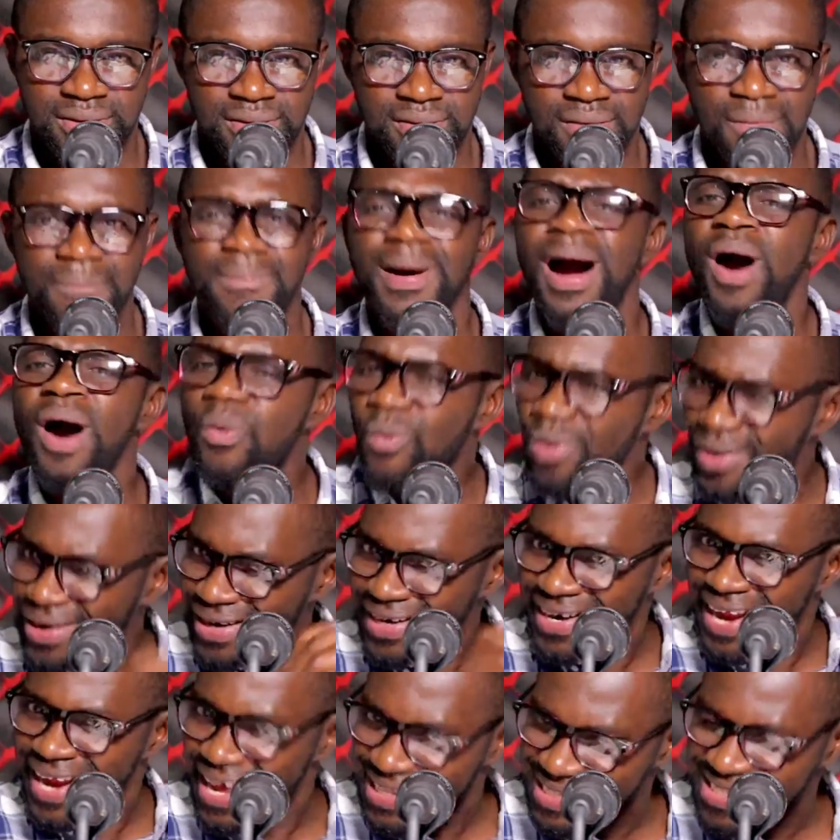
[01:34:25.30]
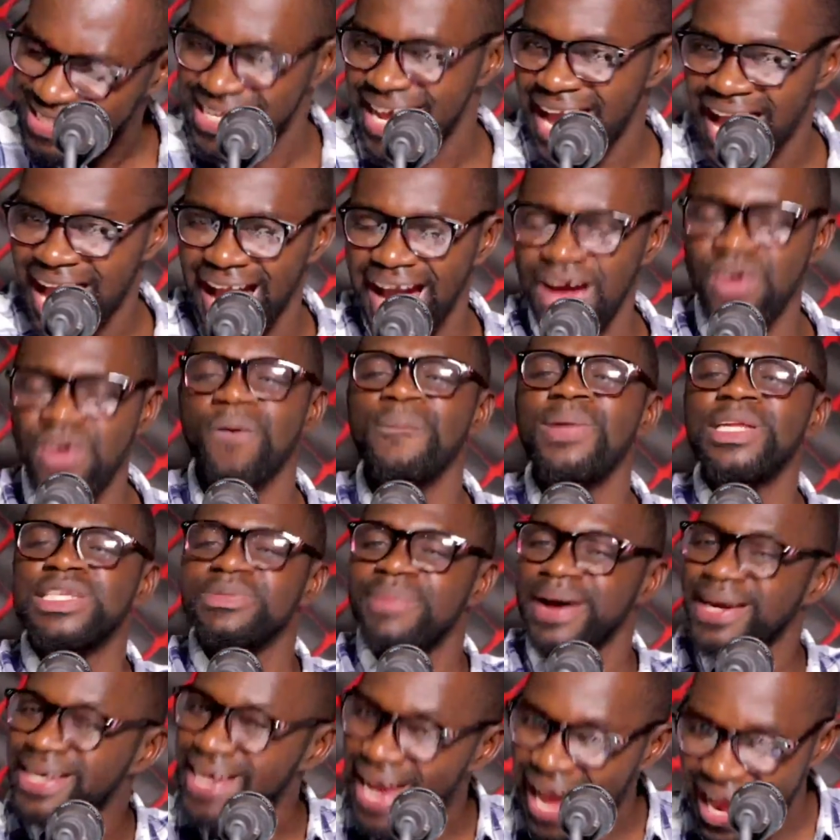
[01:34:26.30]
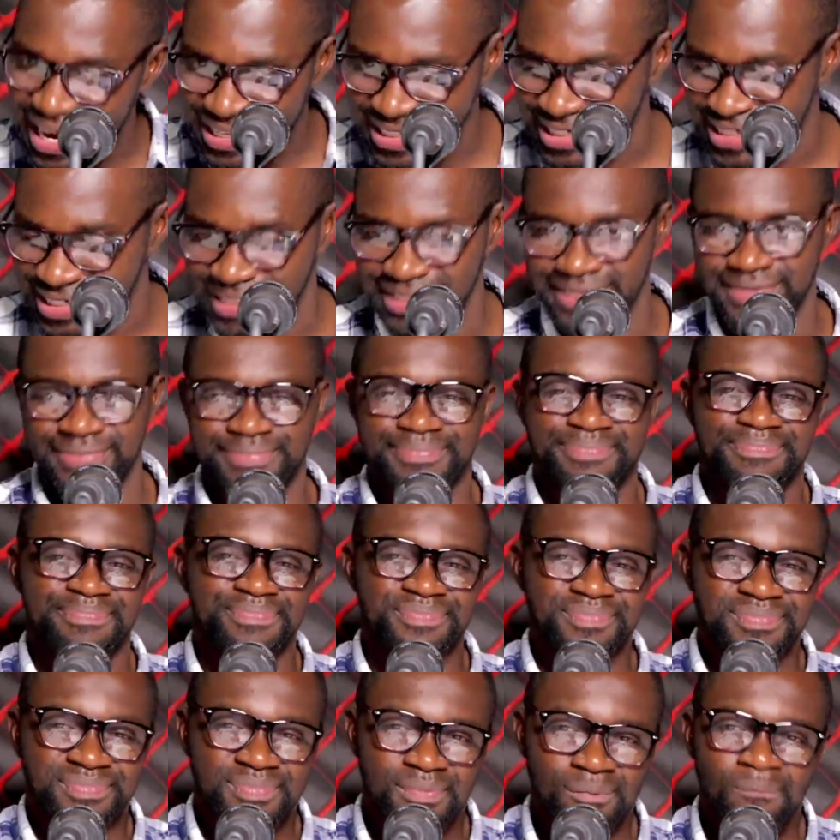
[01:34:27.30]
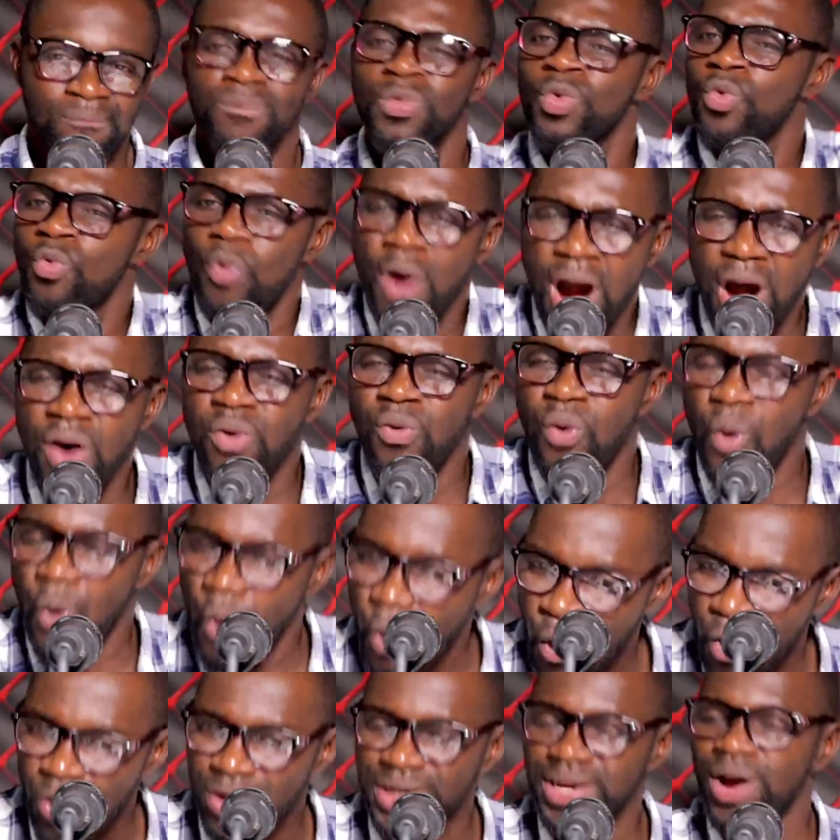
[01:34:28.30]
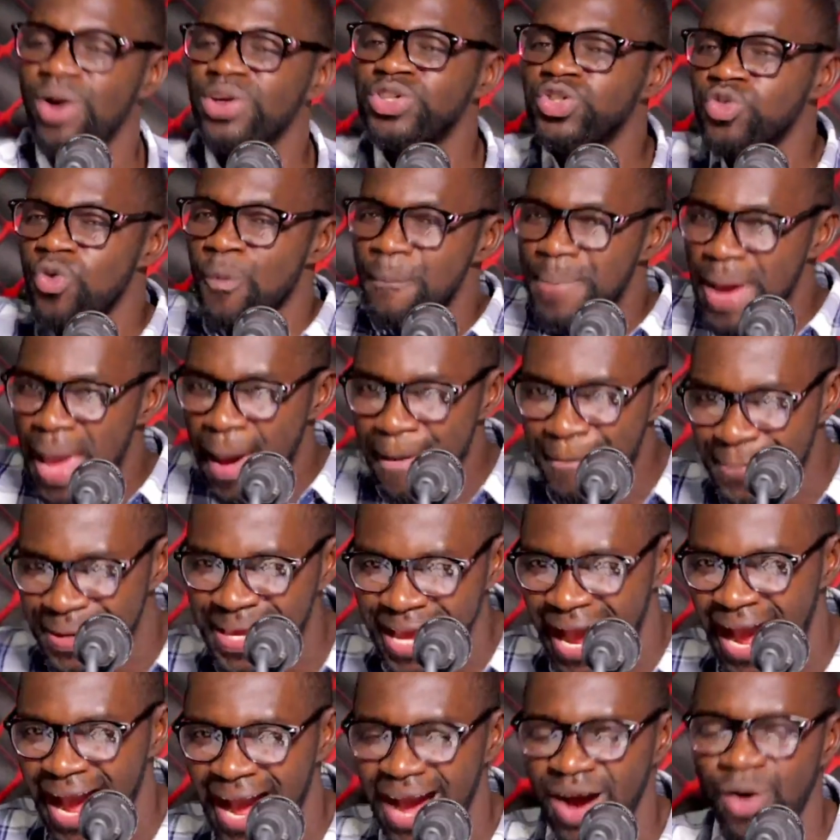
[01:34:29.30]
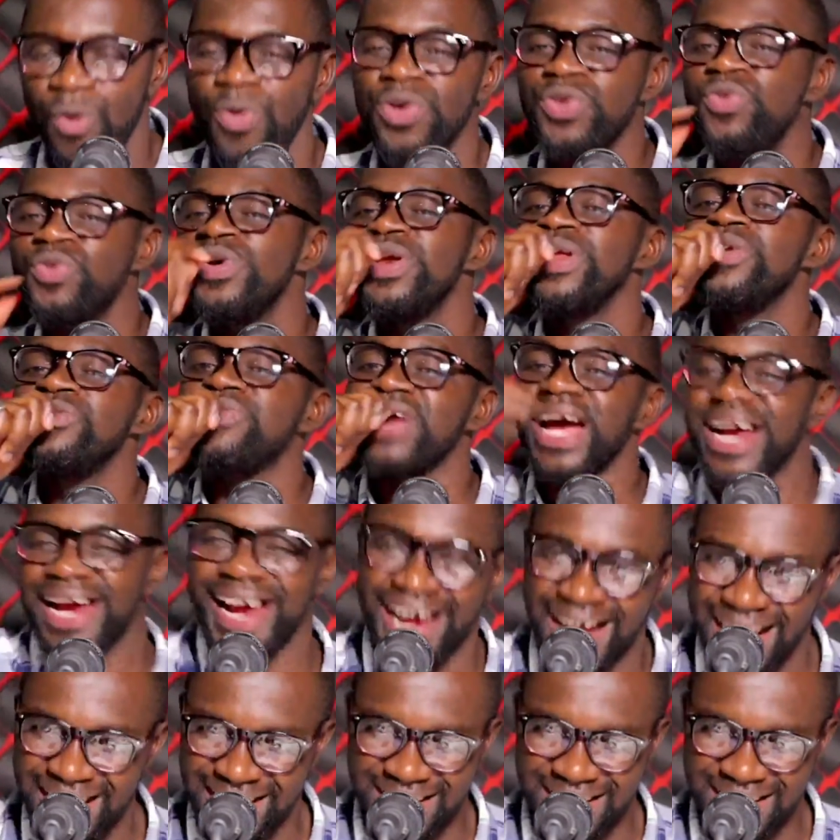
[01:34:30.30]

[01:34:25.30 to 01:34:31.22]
ba ko na nase a e lo betima ye action wan ko ho na o to be bia oni oni twaka